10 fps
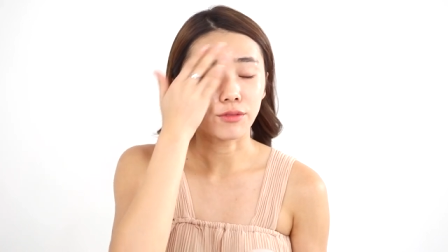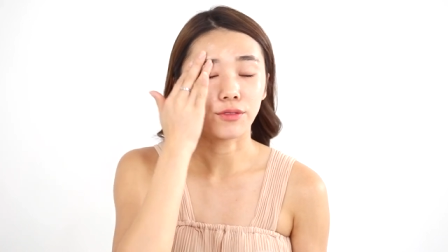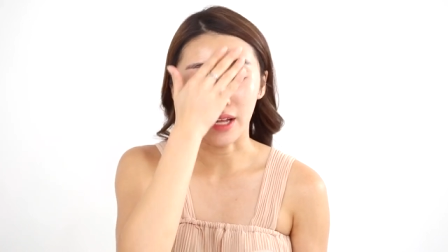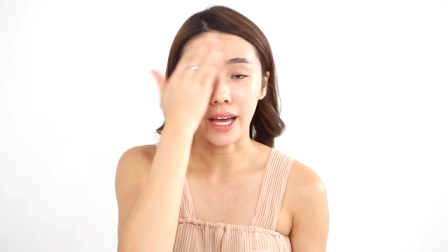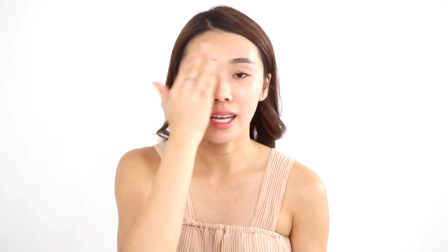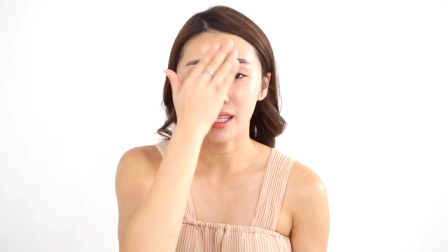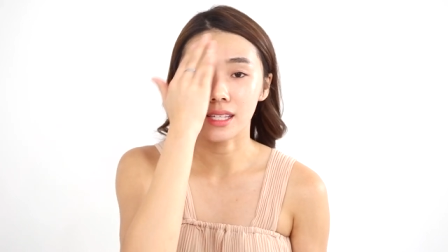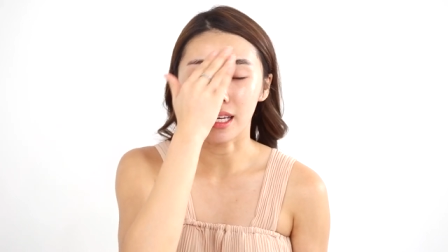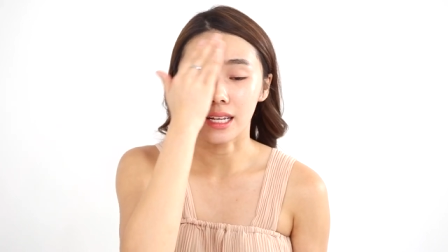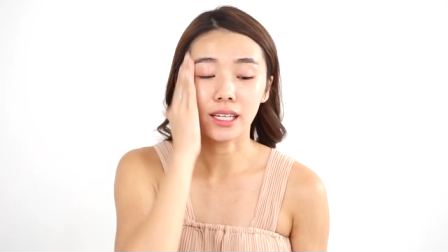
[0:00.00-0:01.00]

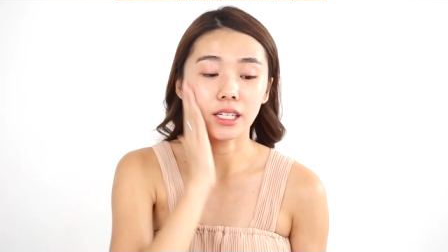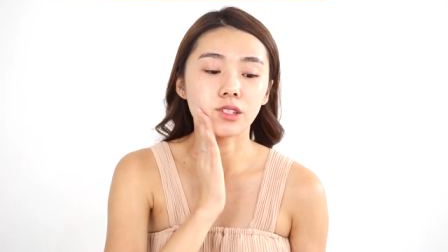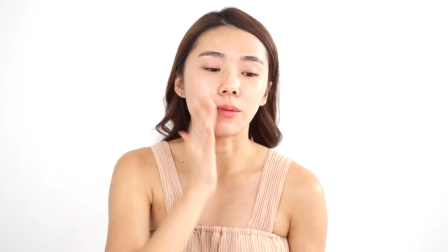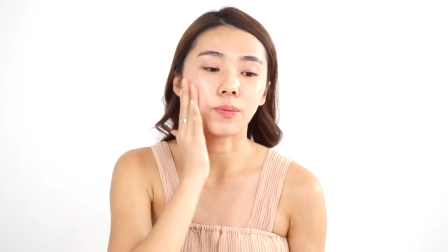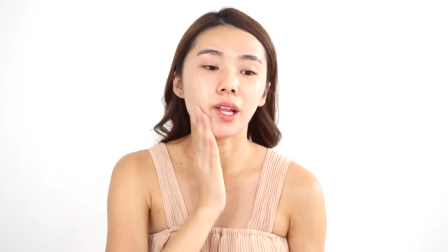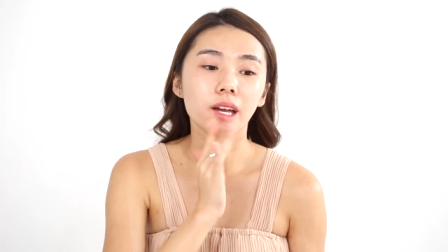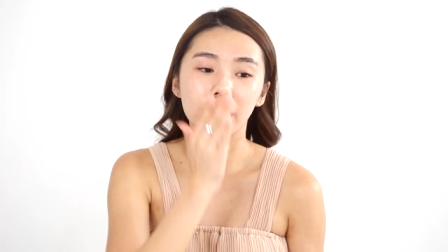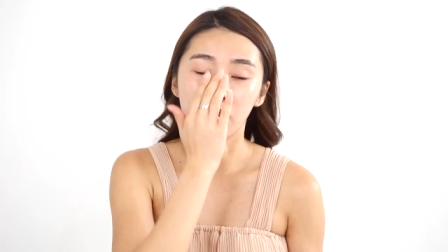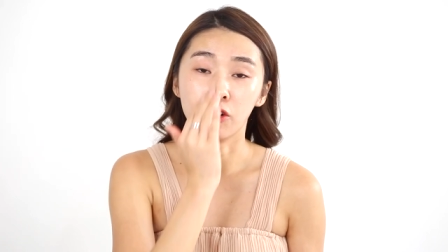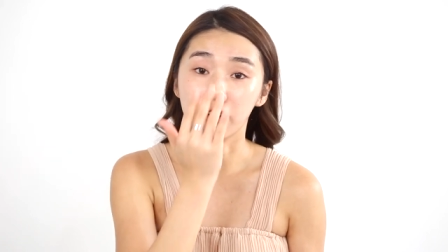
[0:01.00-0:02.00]
flights and I like to apply
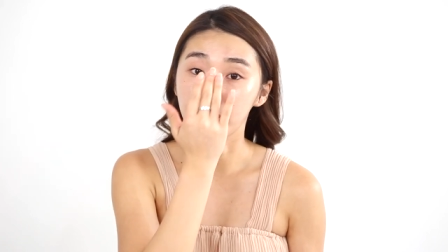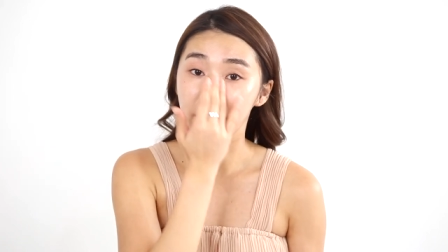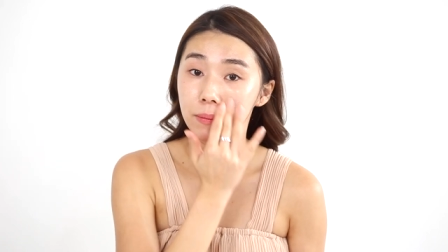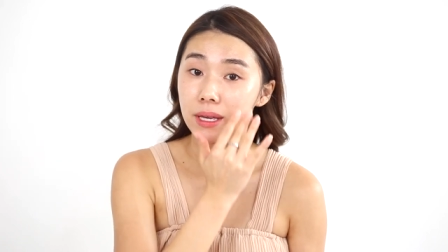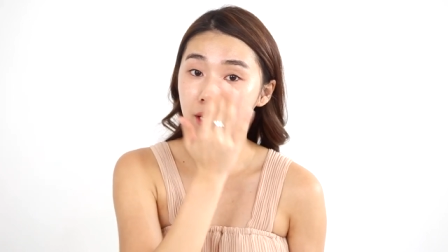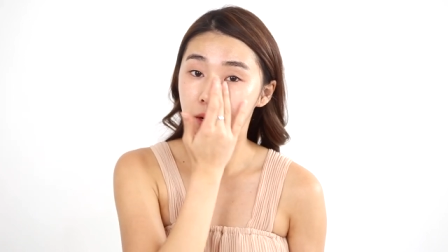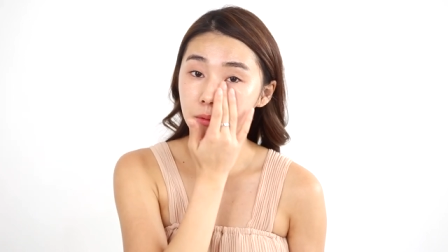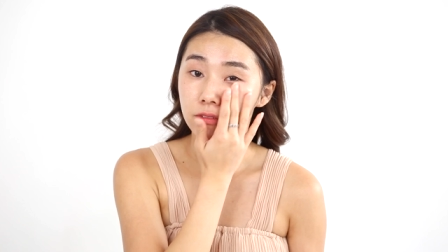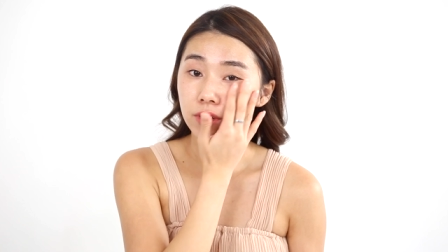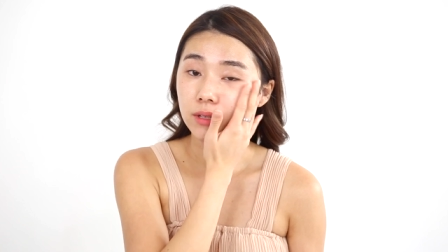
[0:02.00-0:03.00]
it over my
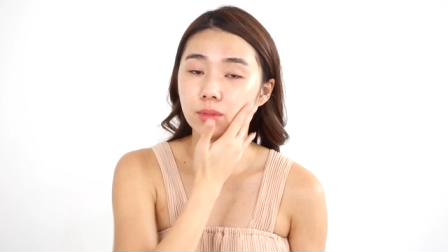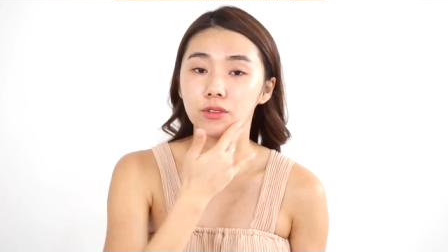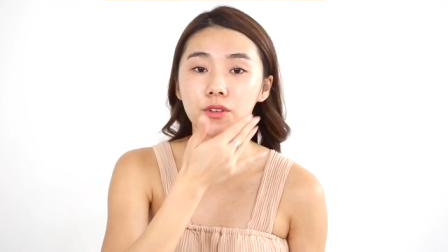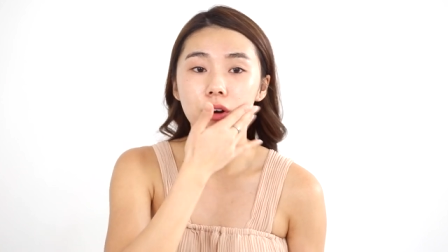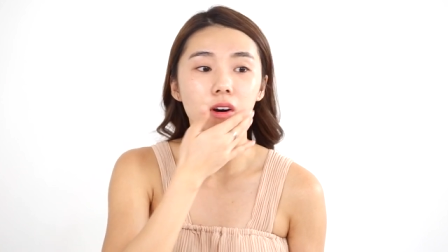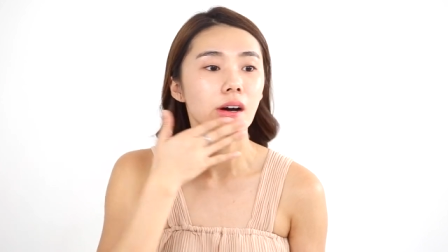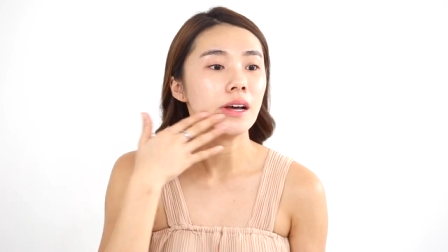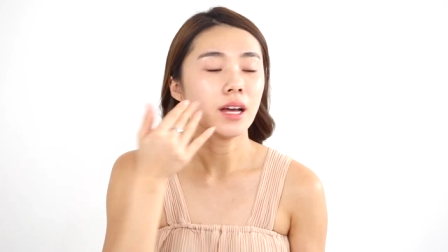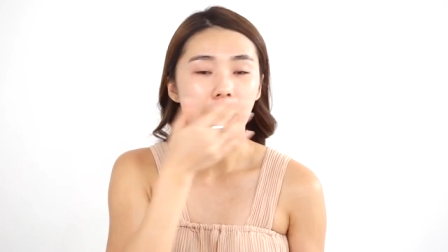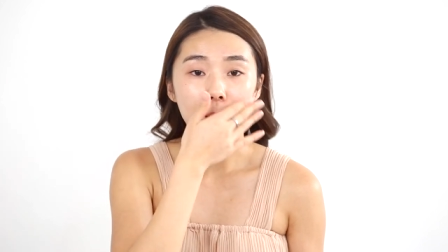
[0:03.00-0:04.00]
makeup even
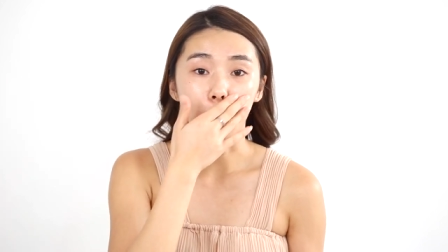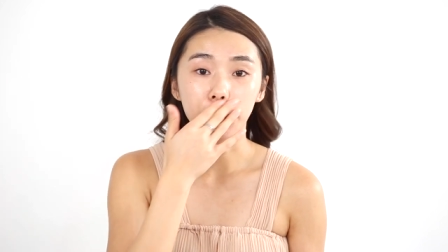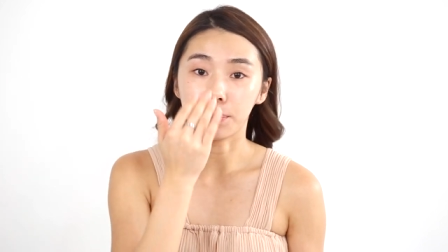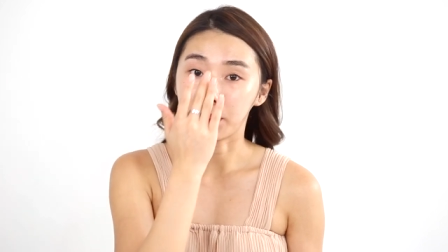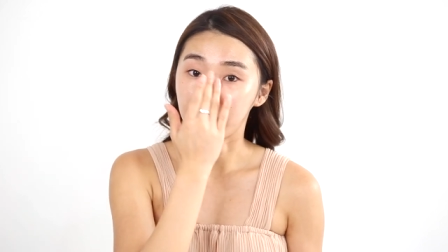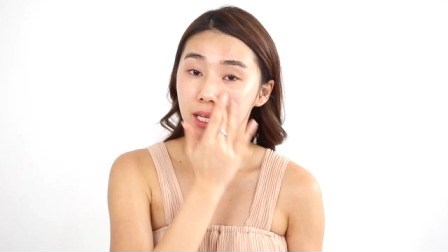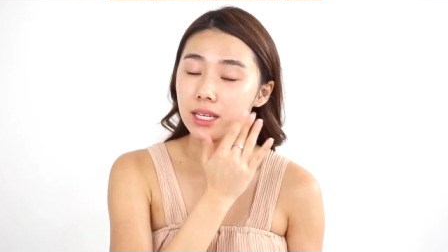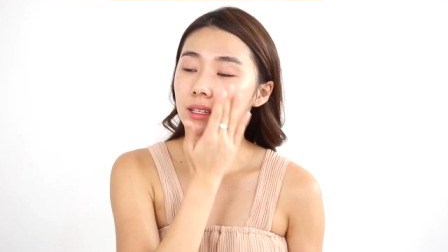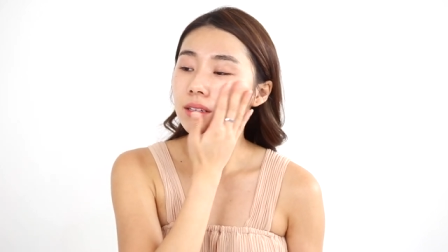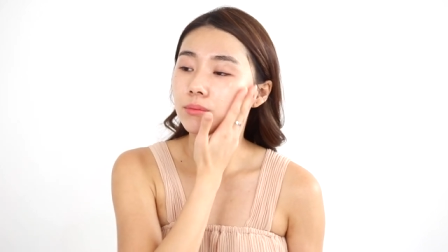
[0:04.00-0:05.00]
before I board the
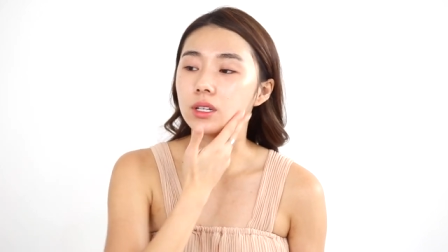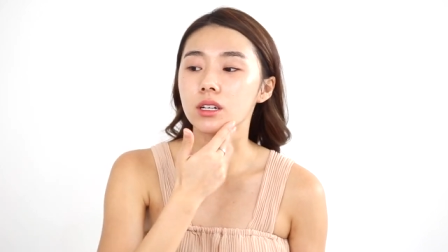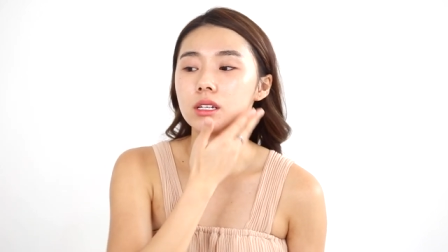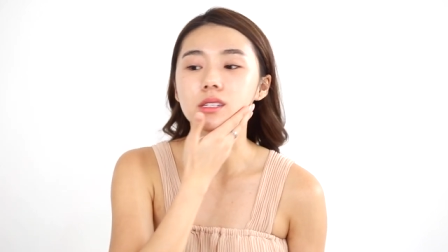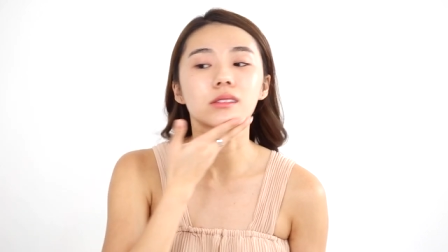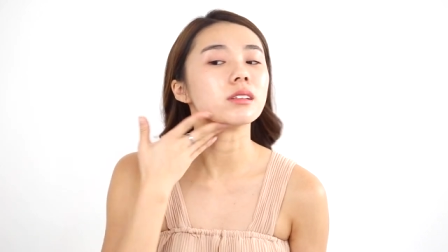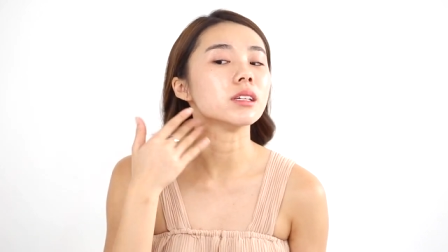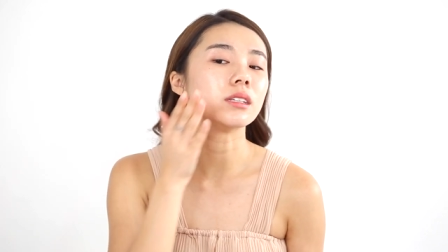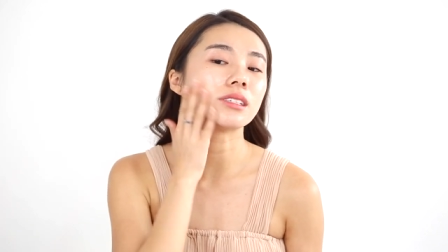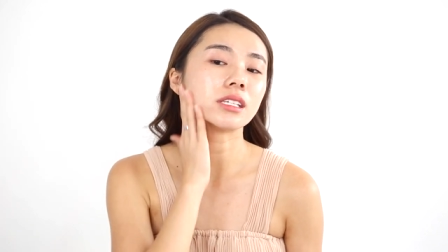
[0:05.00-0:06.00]
plane
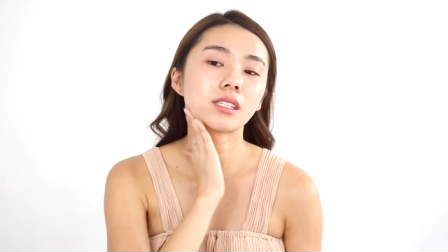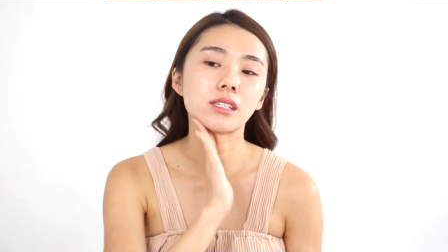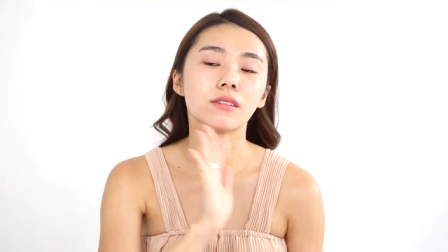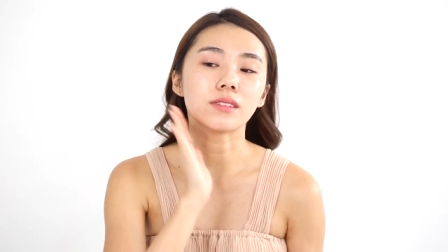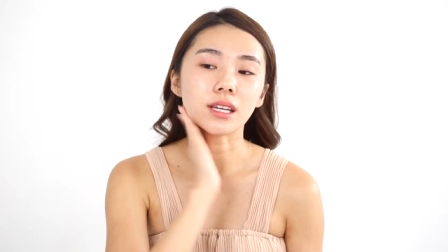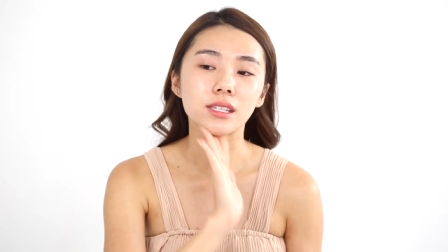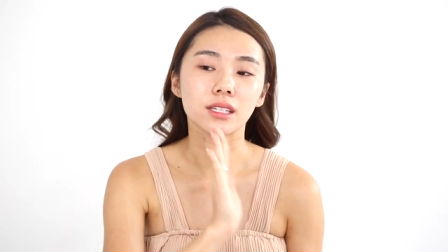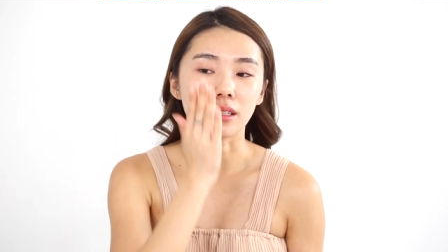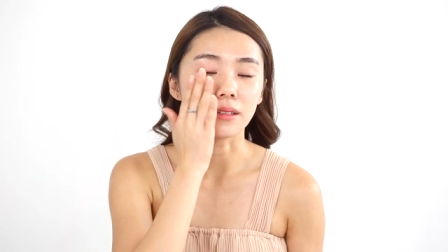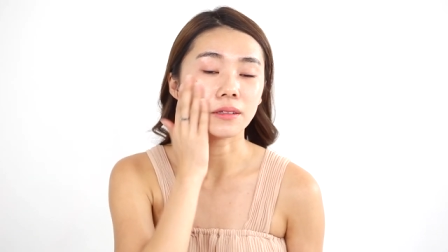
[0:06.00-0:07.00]
because it just serves
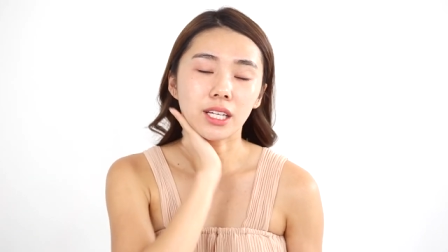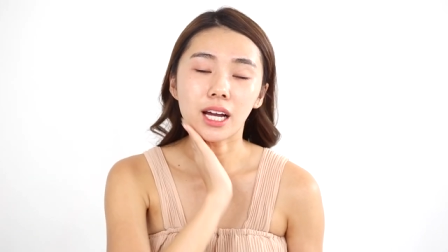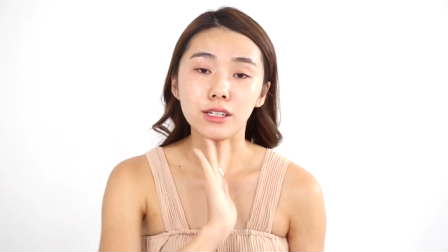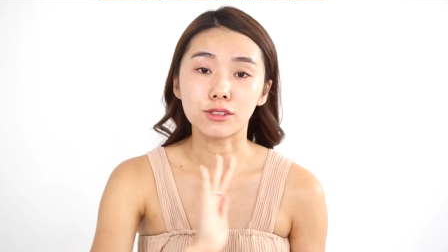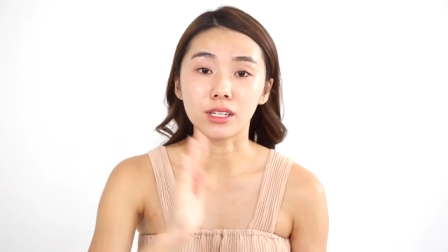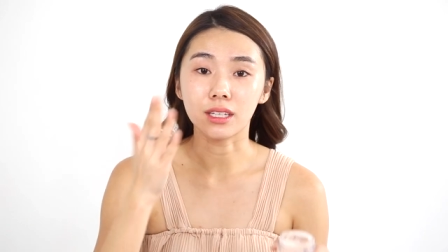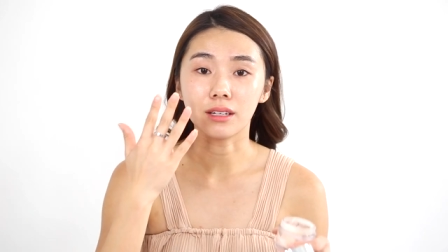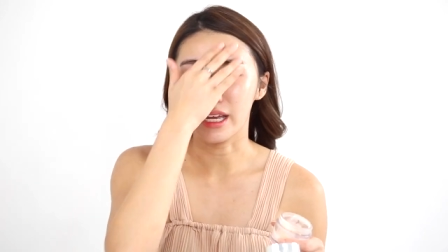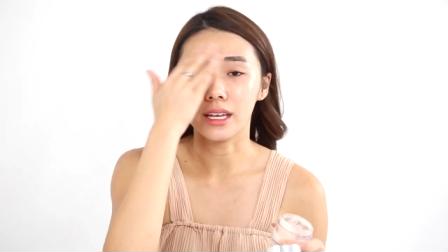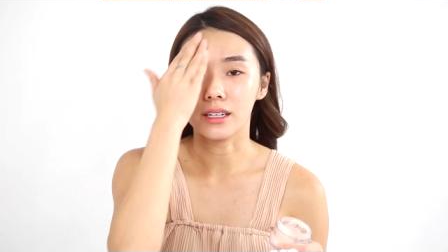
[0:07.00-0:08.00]
as a really
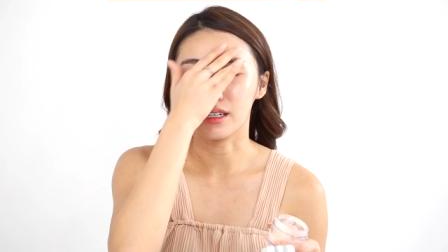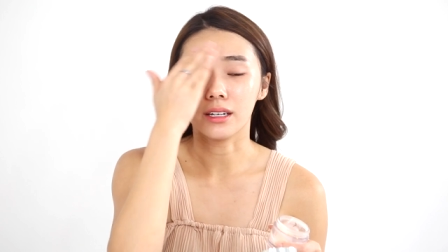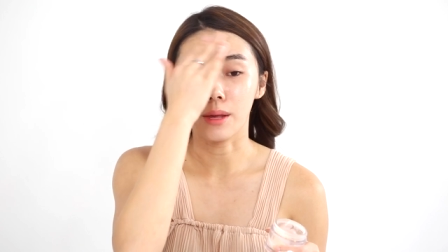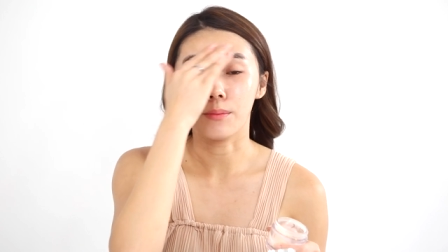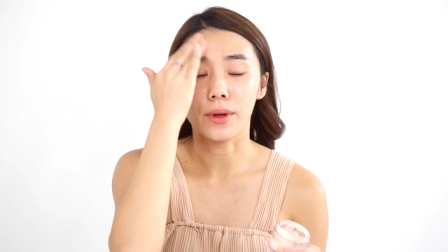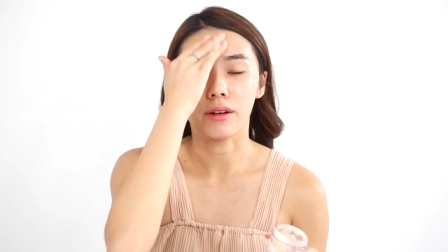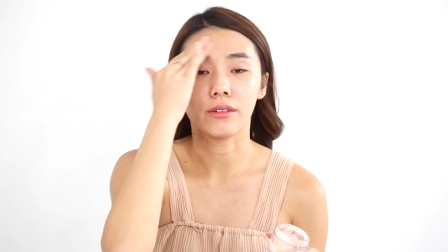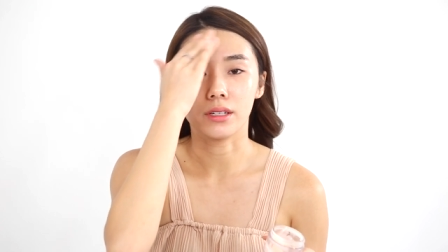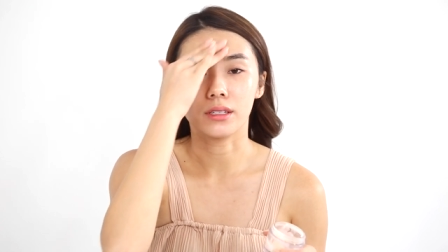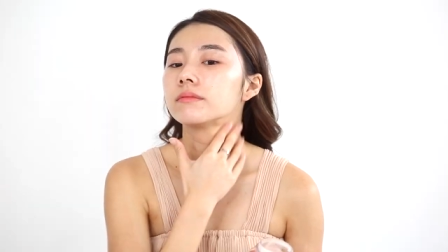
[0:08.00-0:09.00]
hydrating layer and
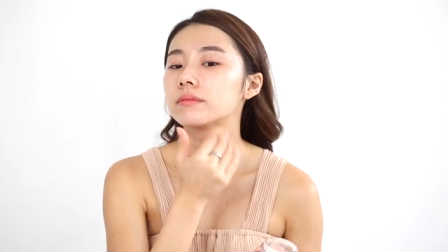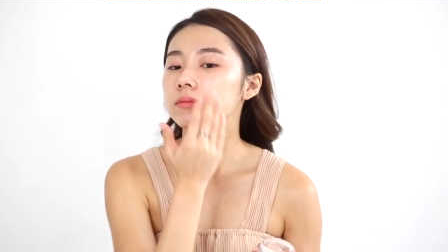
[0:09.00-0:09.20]
barrier.